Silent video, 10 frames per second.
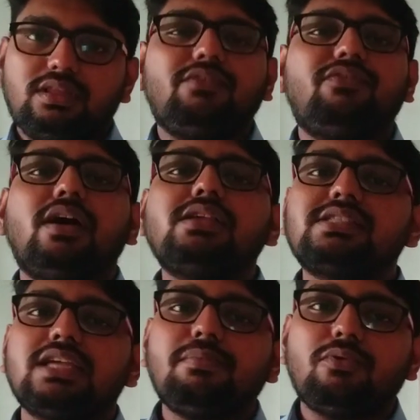The first
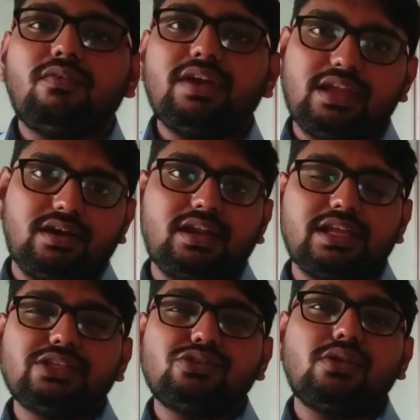step over here
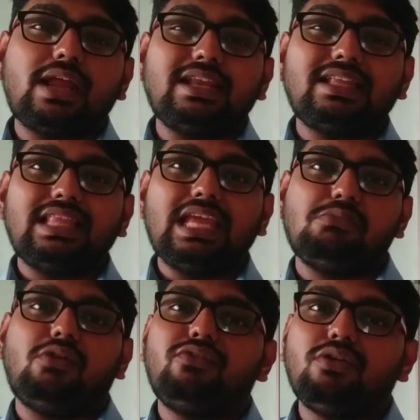is to write the
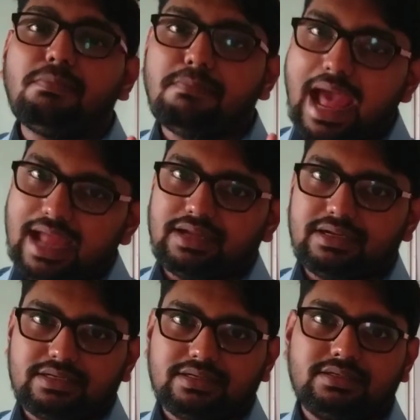name of your
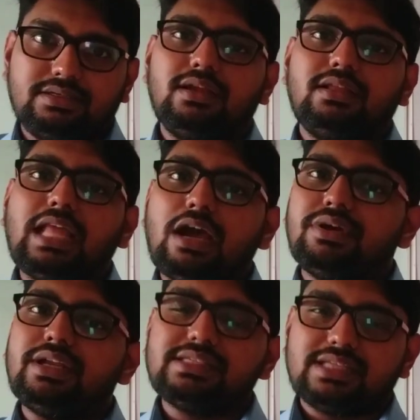bank. Now
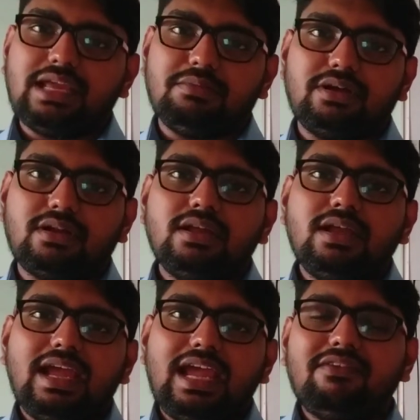a disclaimer,
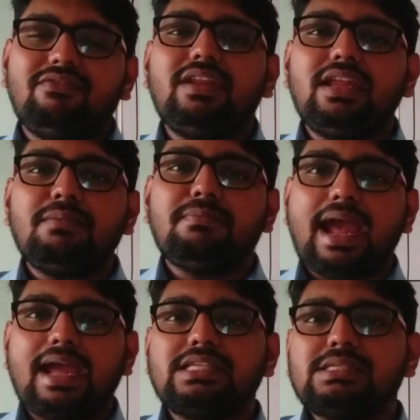every
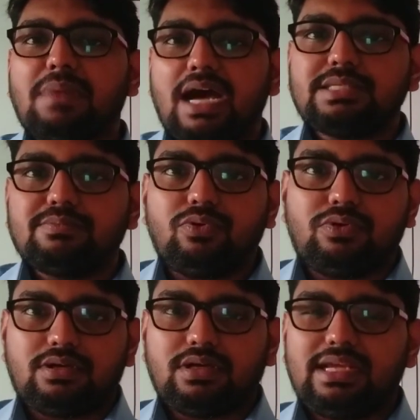bank's
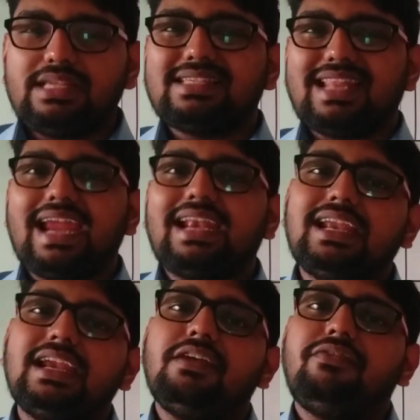passbook is
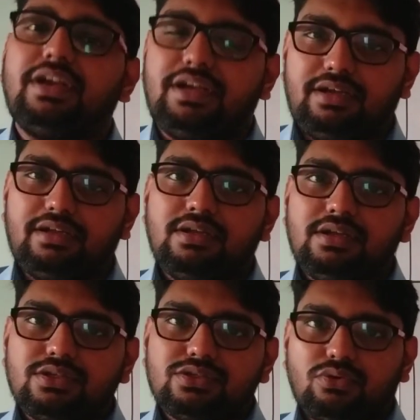slightly different.
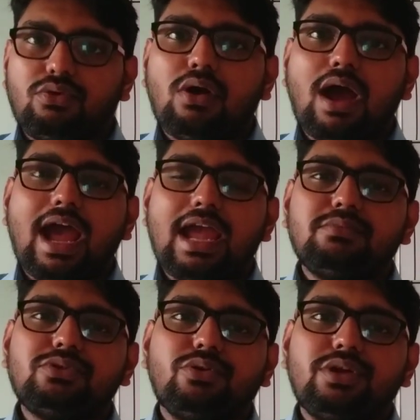So I
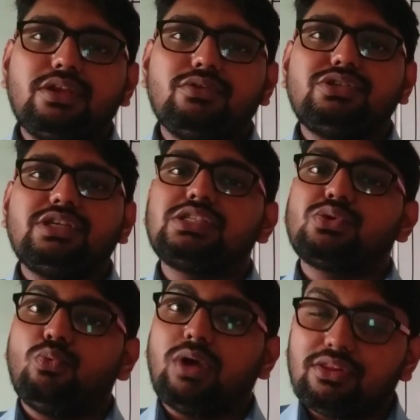am showing you just
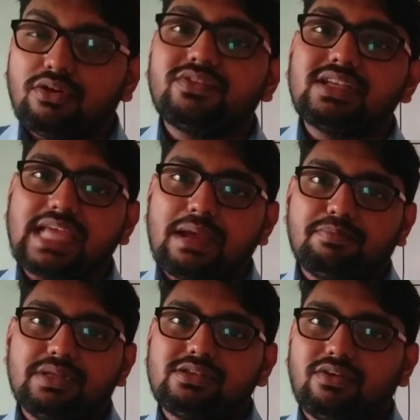one of the
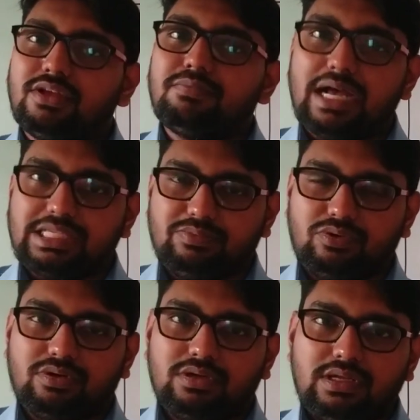samples of the
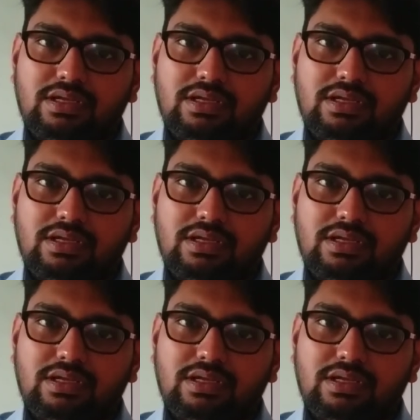passbook.